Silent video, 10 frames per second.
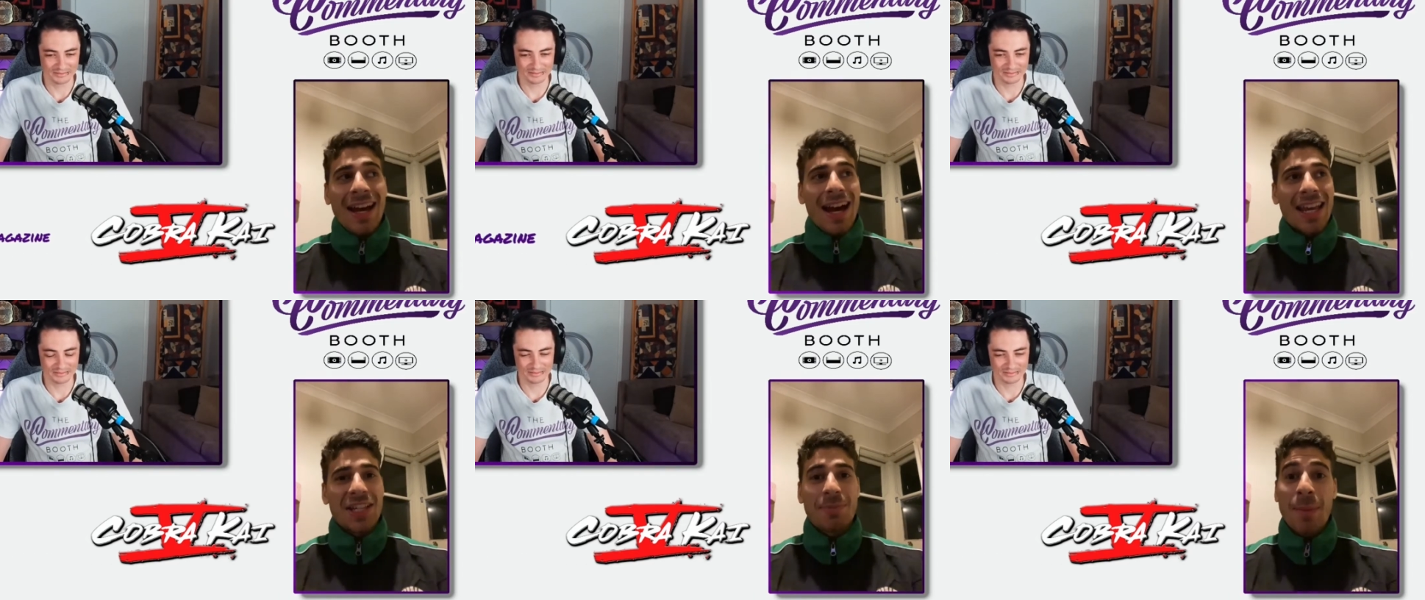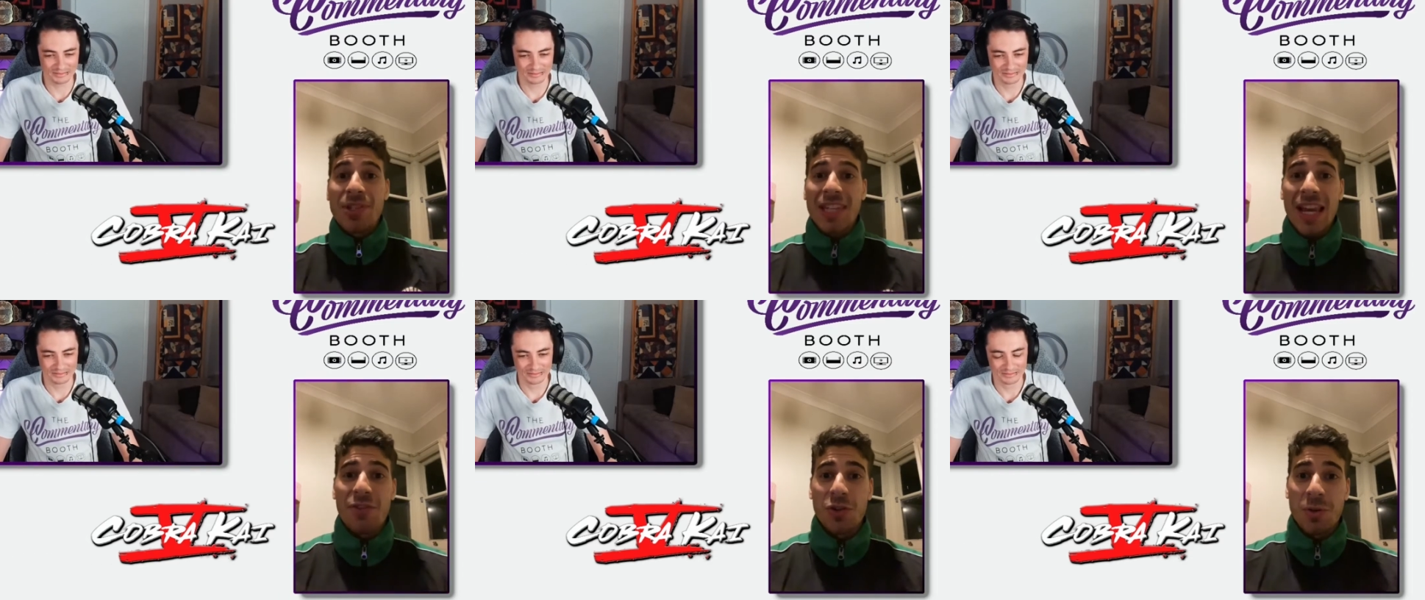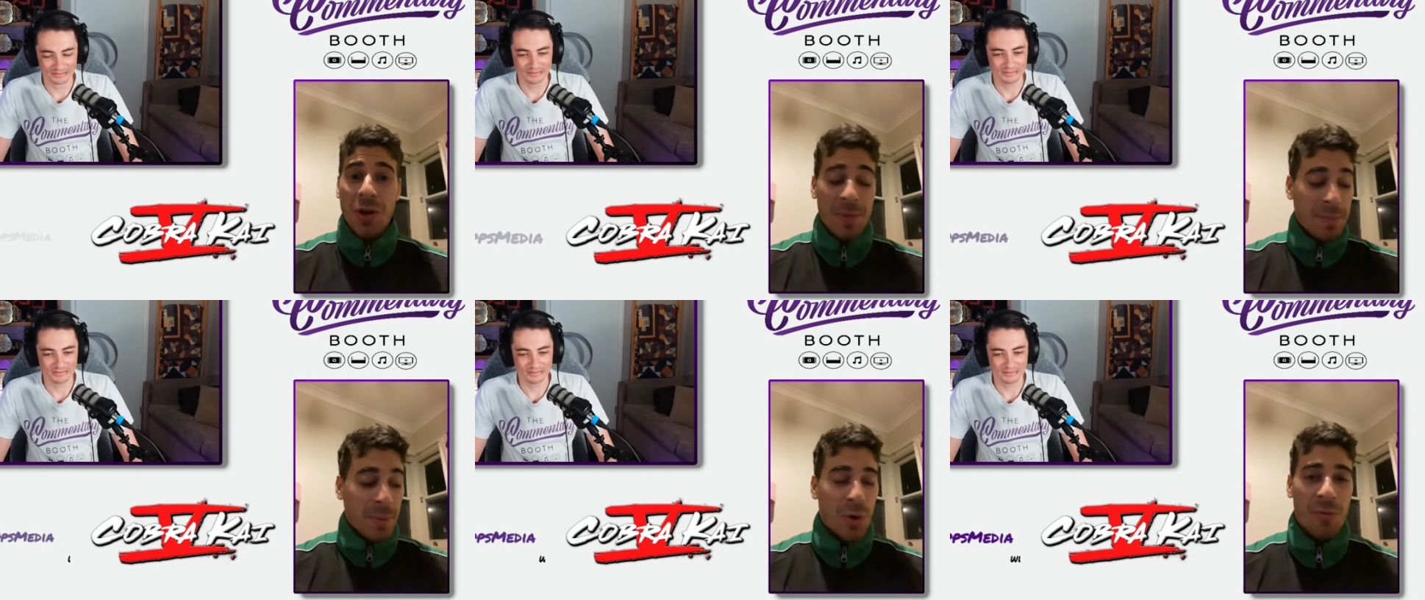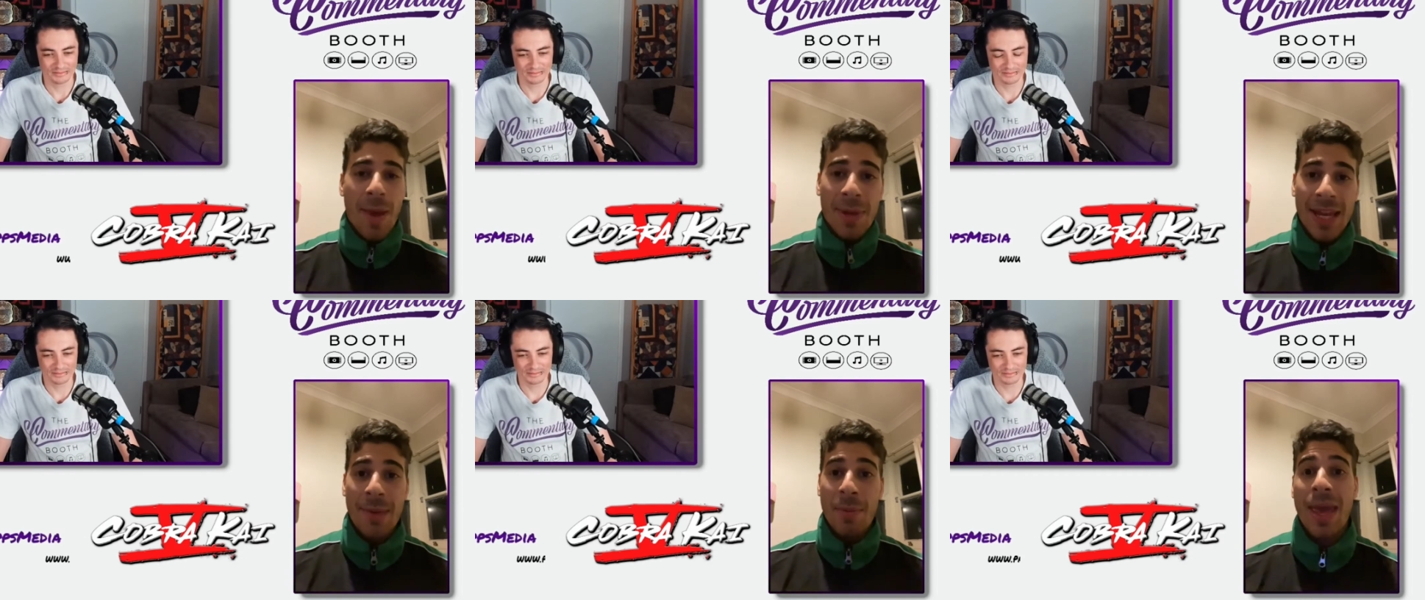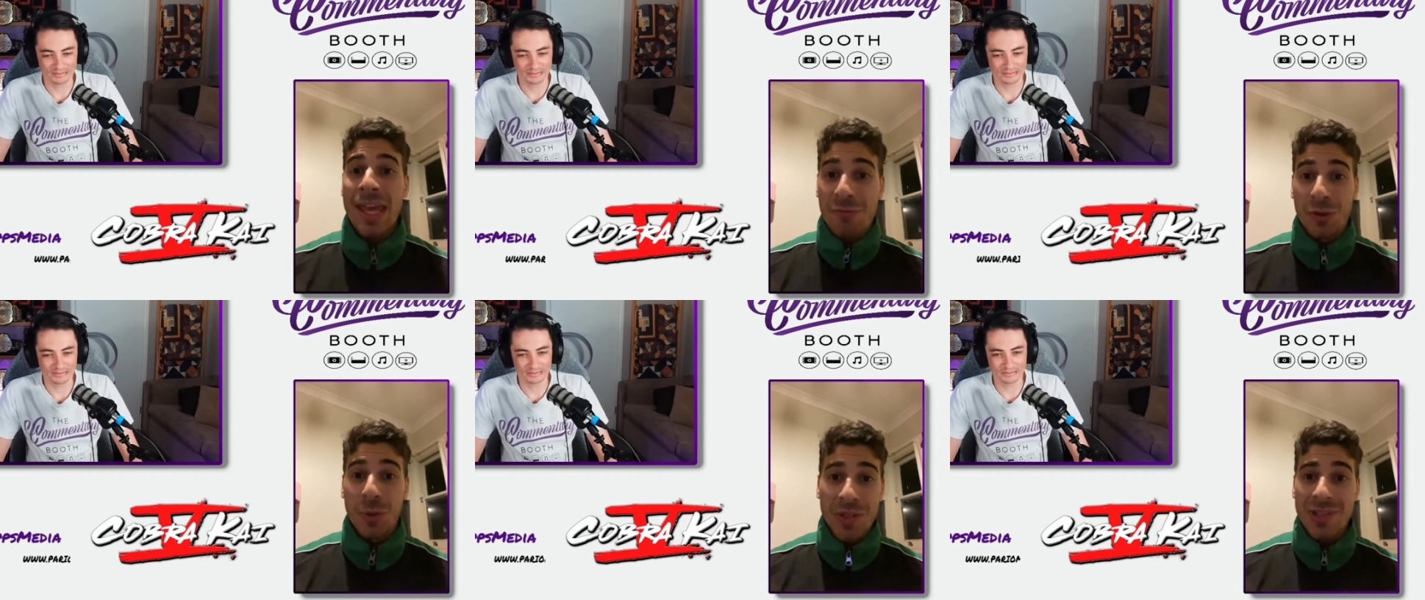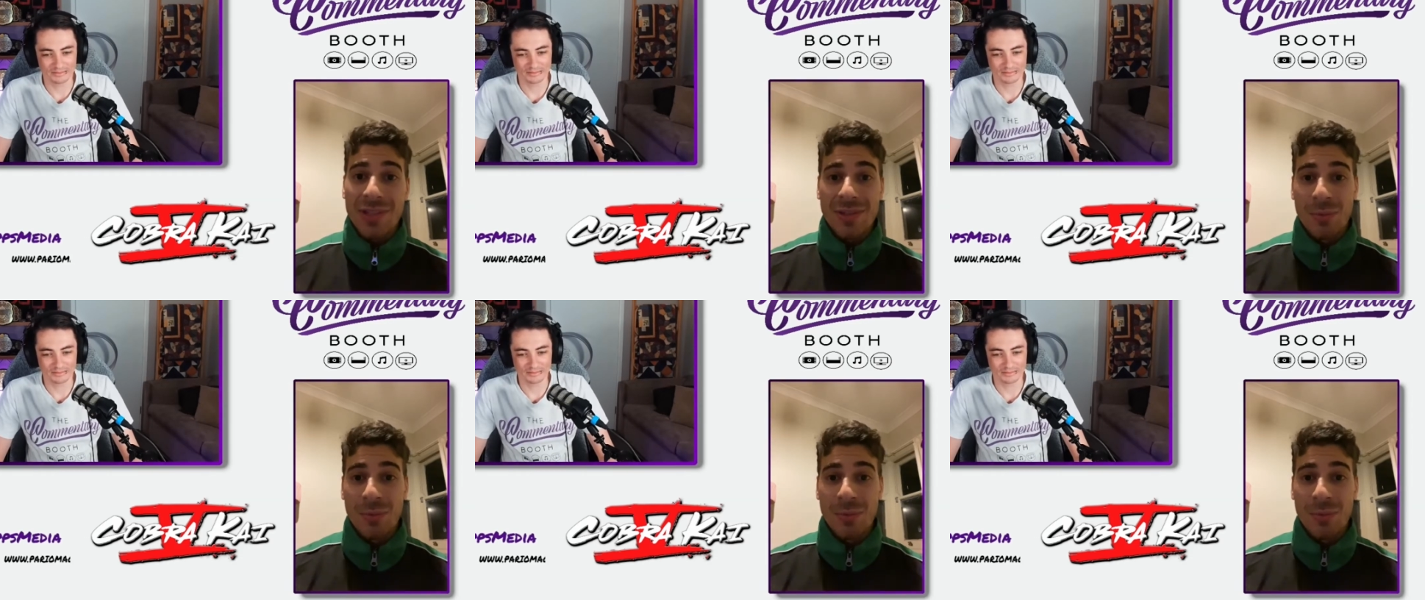Speaker 1: I guess maybe seeing if there was going to be a bit more of maybe an MMA influence